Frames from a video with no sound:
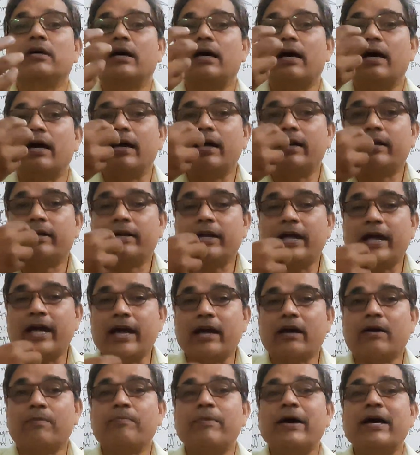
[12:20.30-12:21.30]

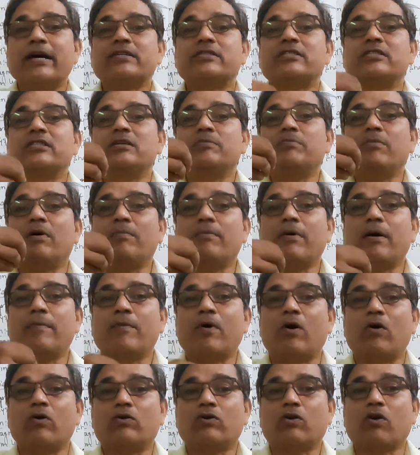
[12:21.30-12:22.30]
take maximum
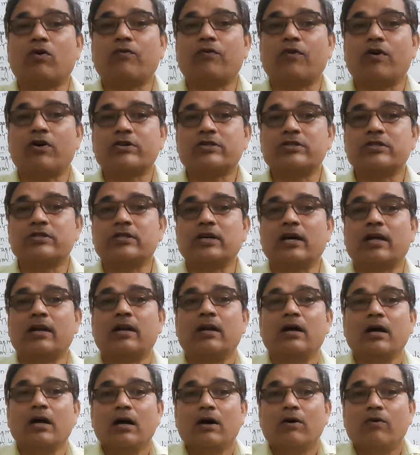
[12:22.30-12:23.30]
amount of
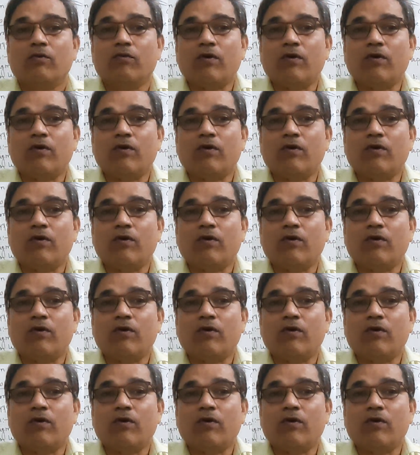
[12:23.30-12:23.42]
oxygen.